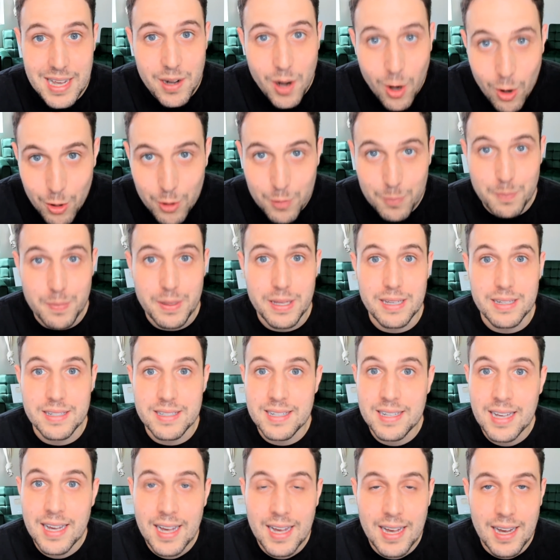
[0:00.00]
heartbeat
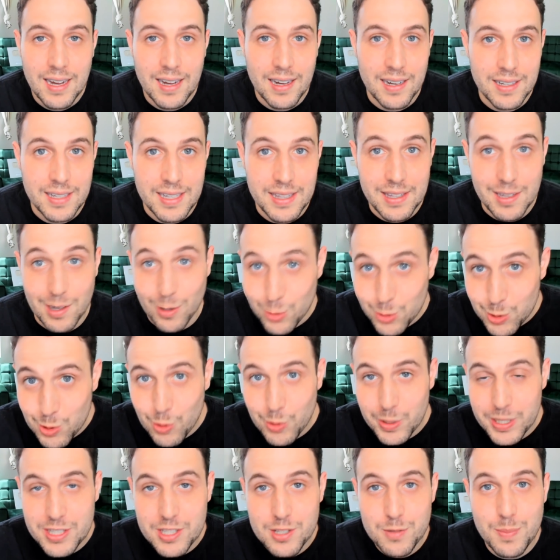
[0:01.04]
in the
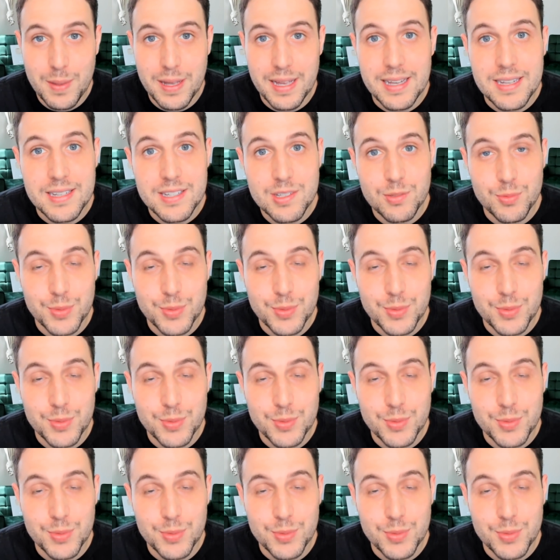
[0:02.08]
altcoin space.